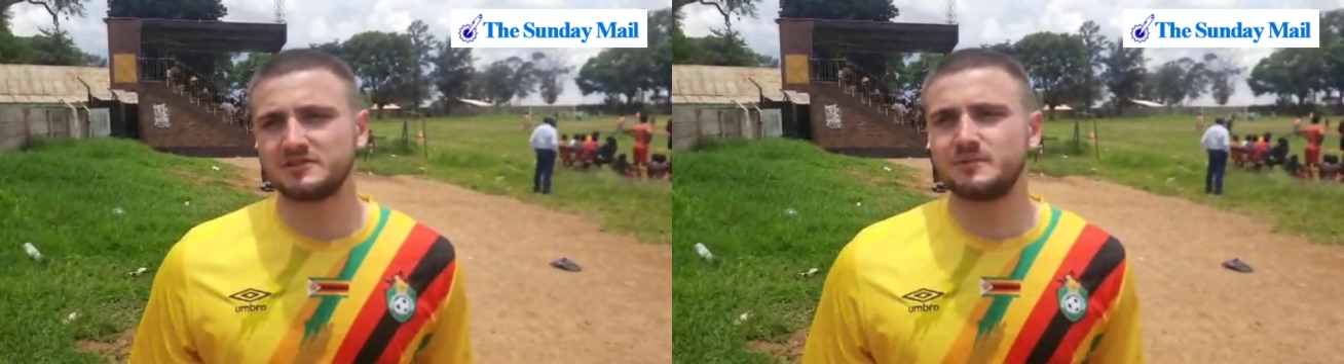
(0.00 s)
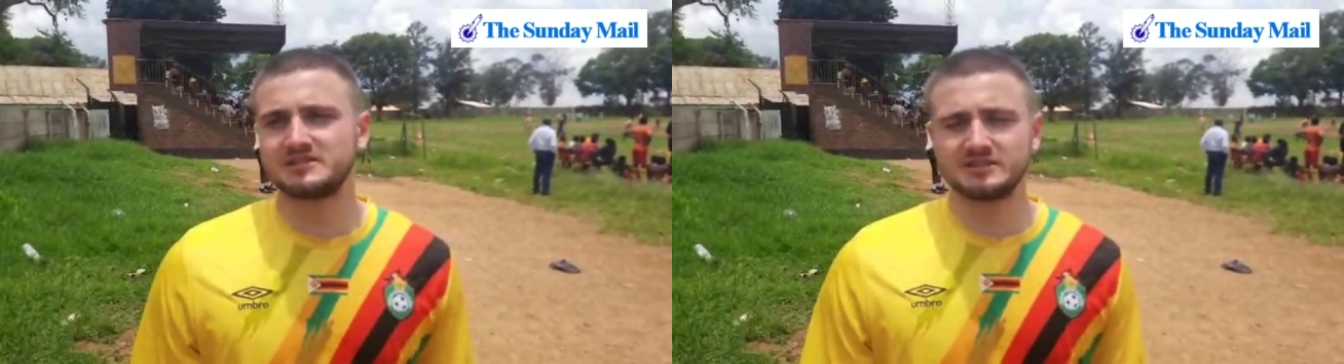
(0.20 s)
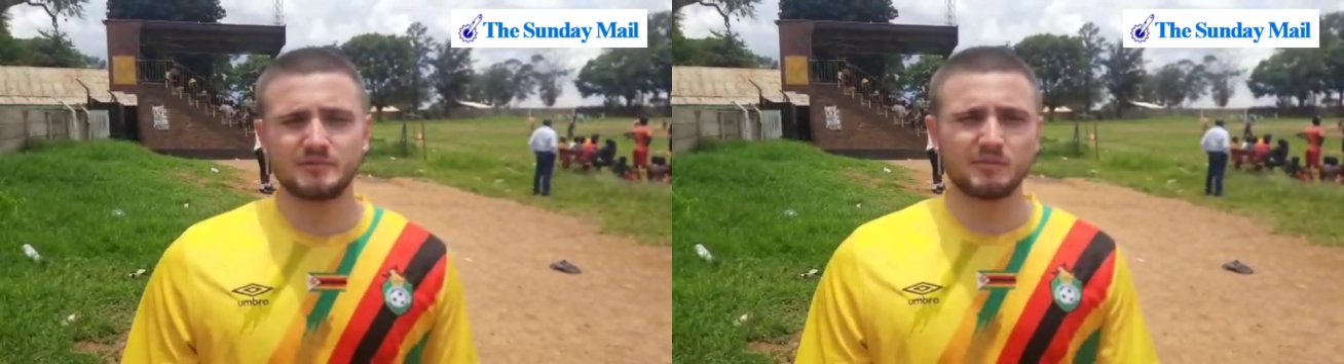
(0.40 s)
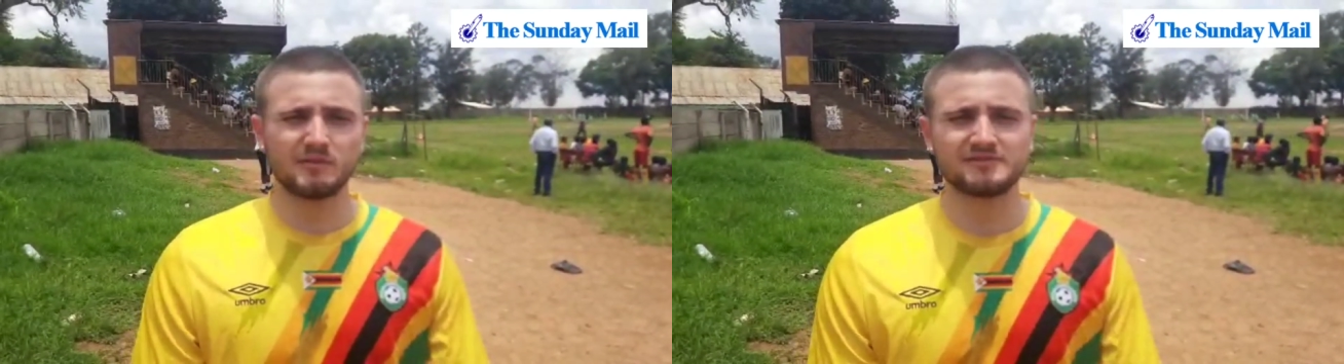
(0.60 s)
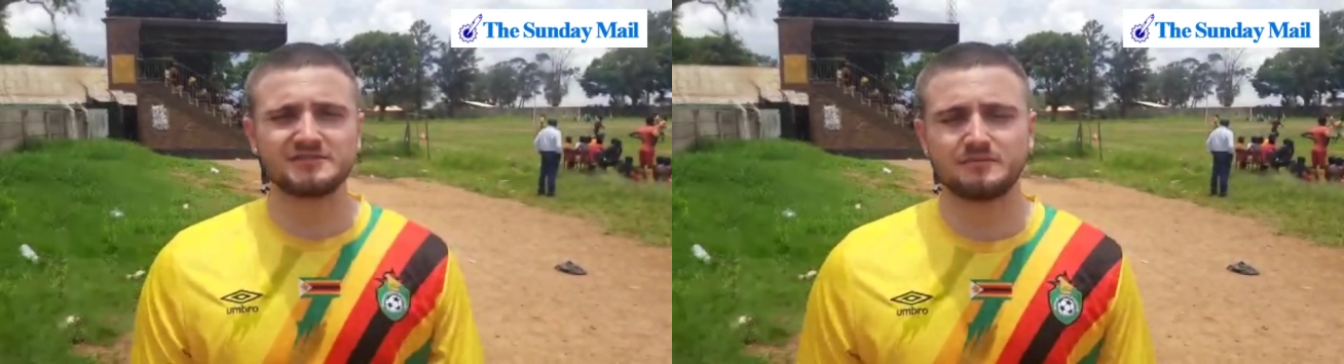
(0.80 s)
especially people
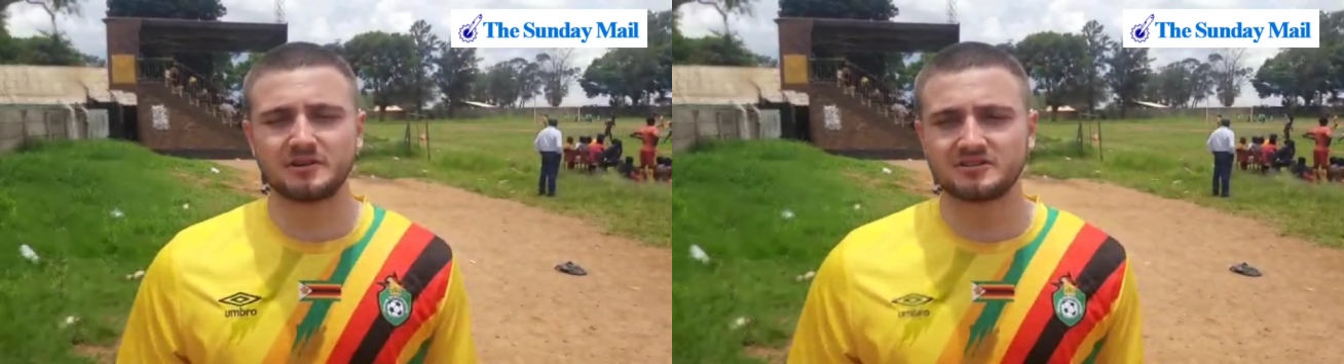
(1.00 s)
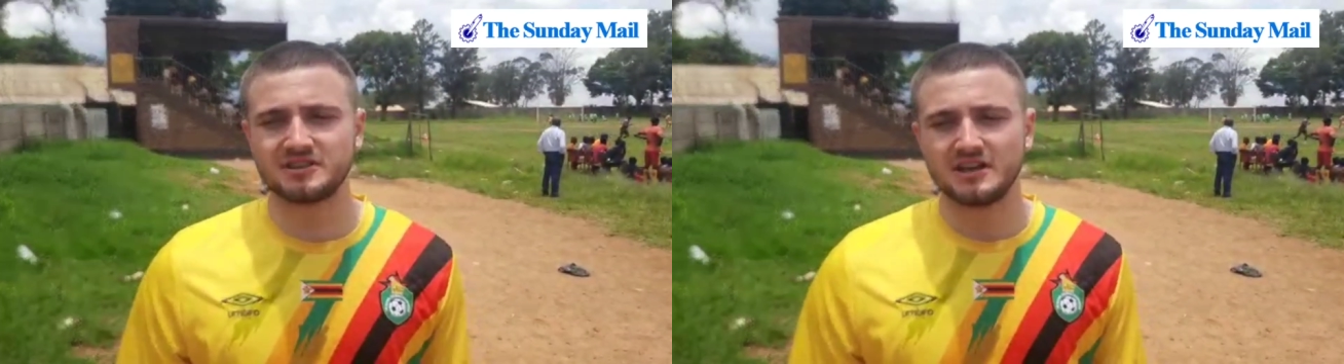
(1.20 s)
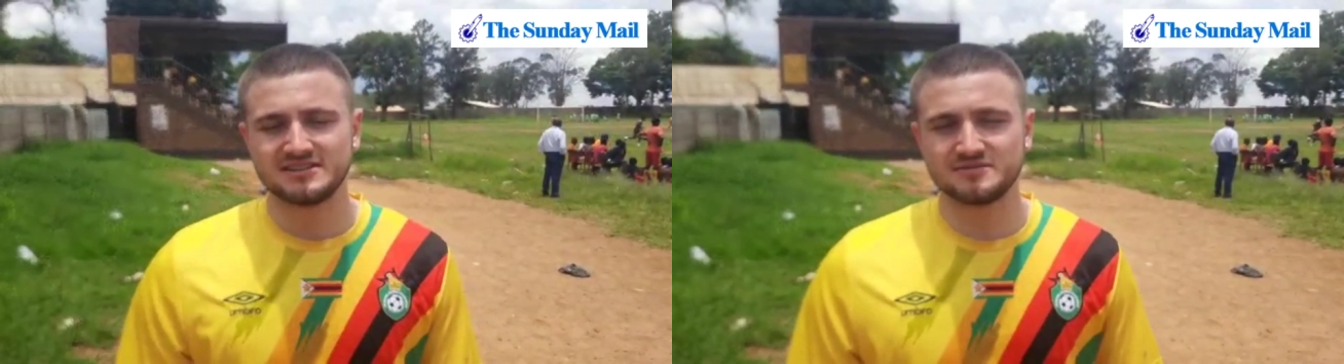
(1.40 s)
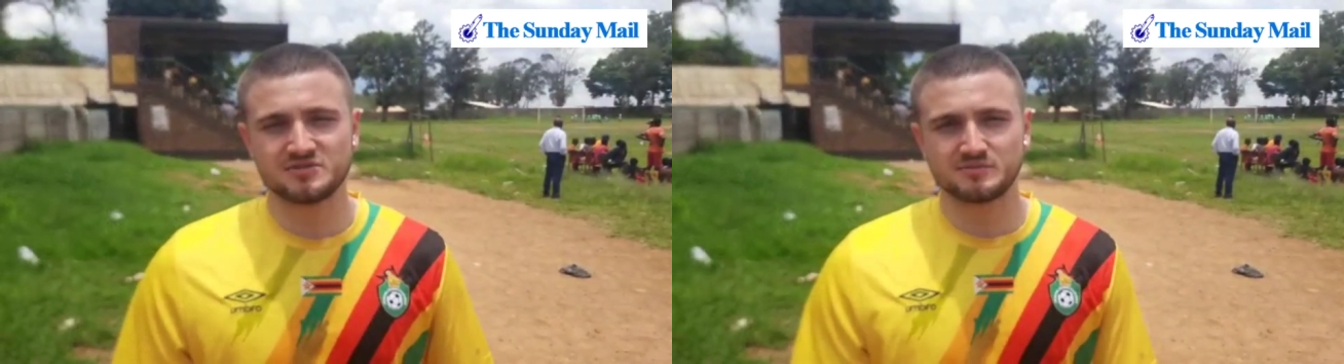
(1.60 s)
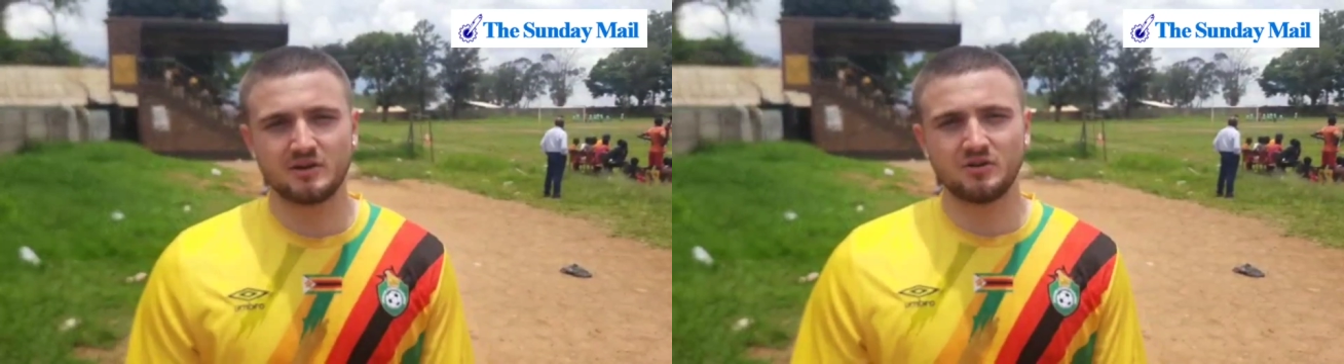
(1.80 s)
of Zim, because Zim
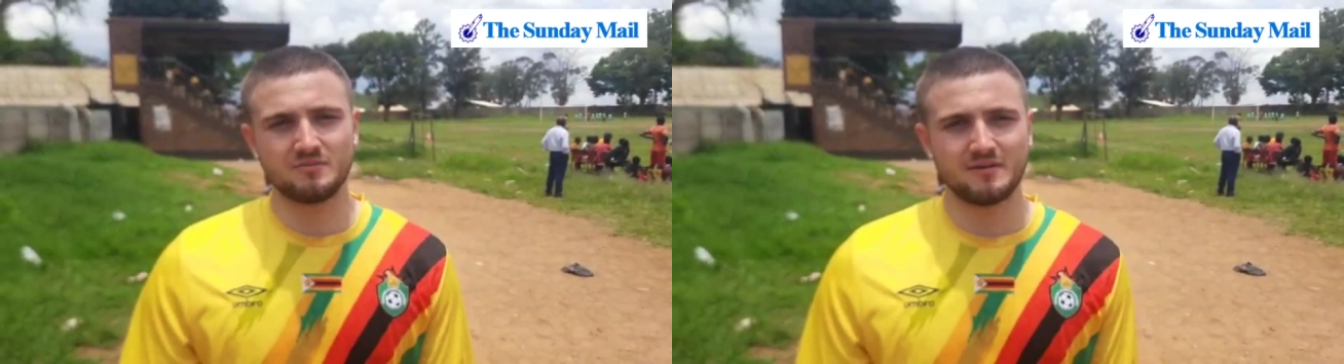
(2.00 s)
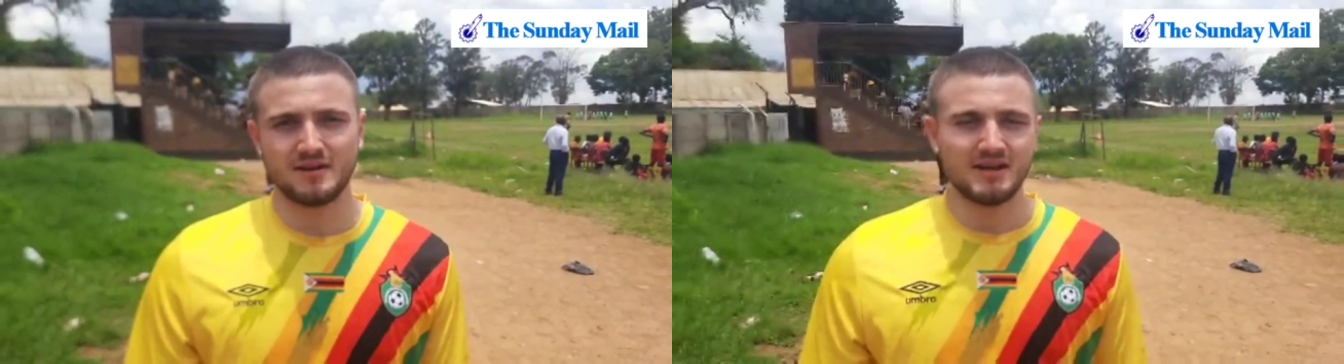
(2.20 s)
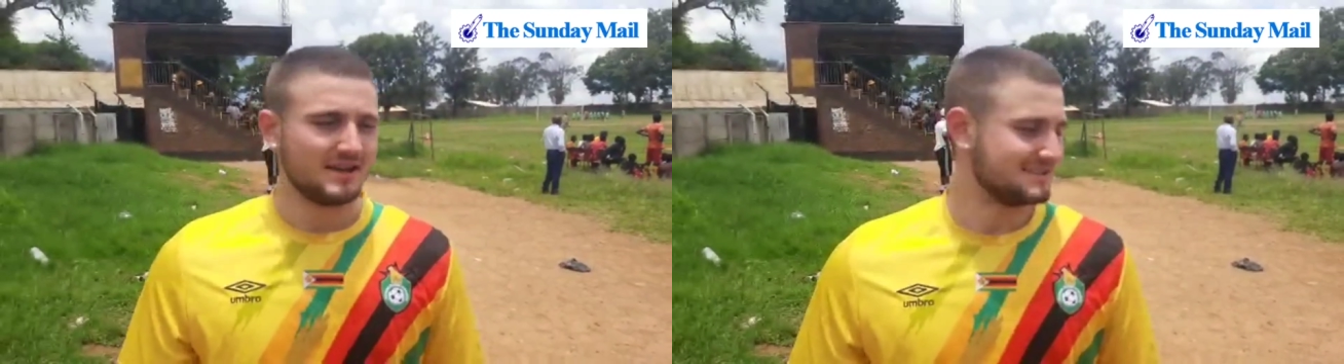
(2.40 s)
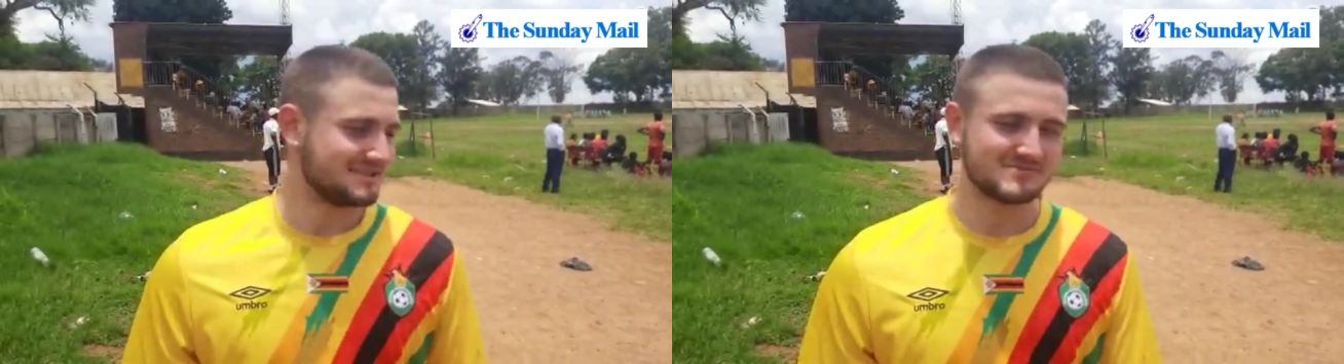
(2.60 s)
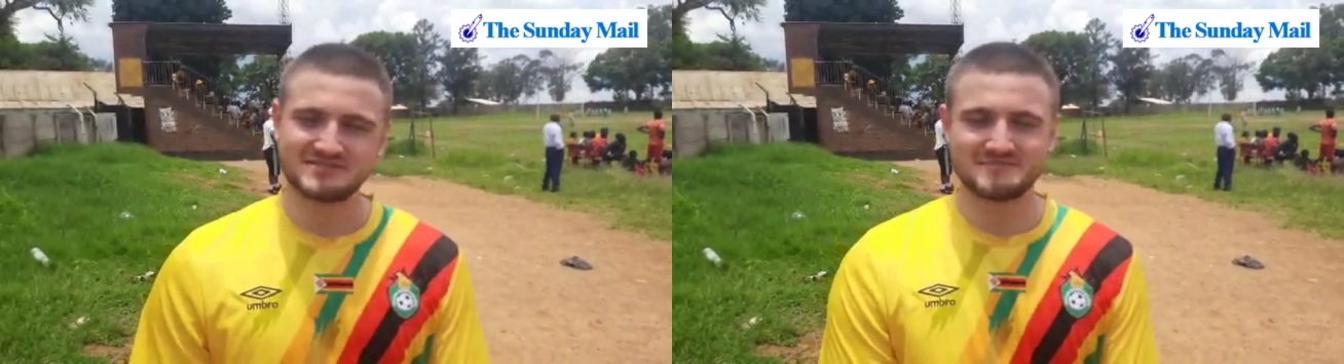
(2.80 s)
is my home,
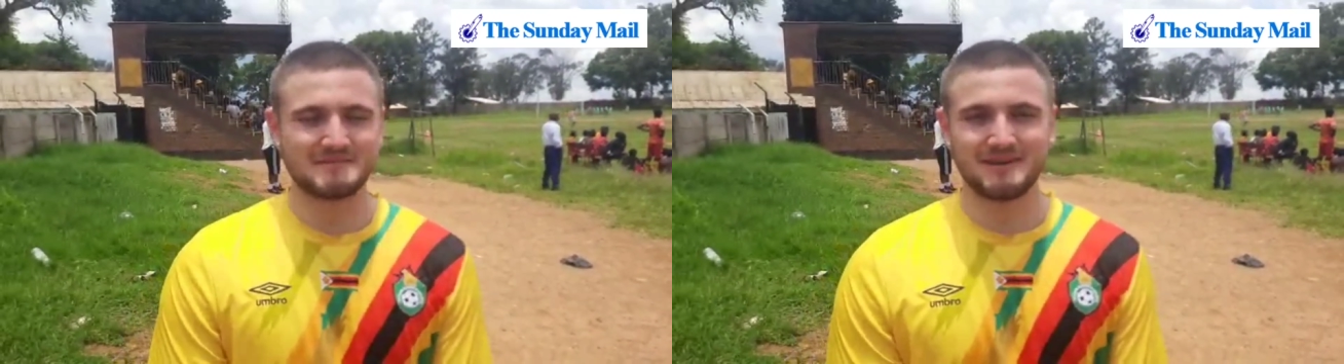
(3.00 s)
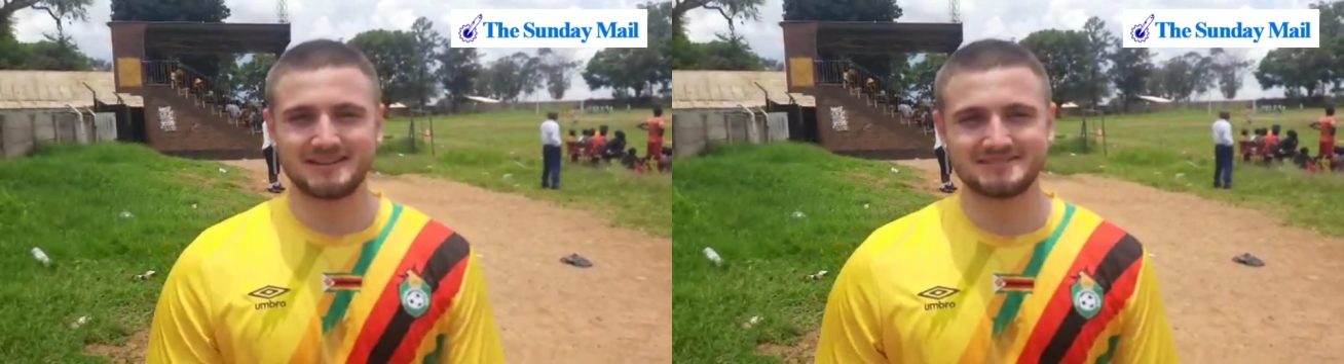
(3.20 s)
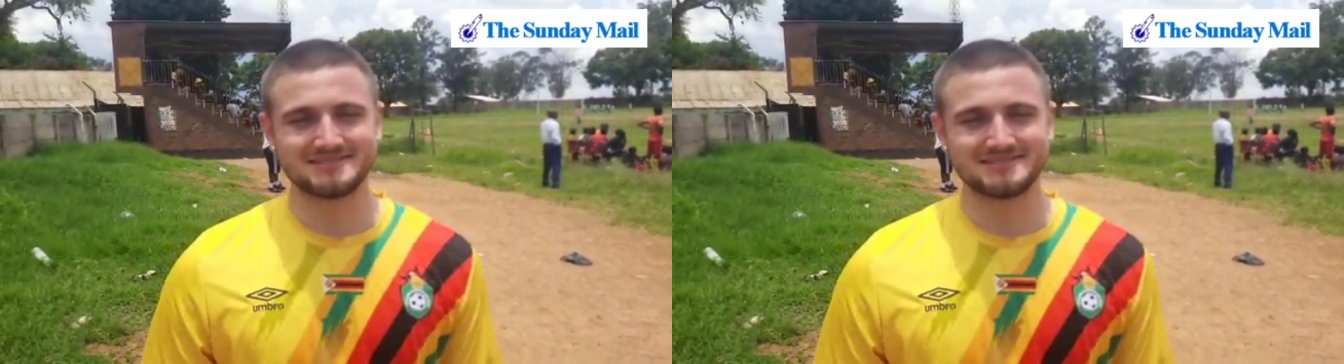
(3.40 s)
Zim is in my blood.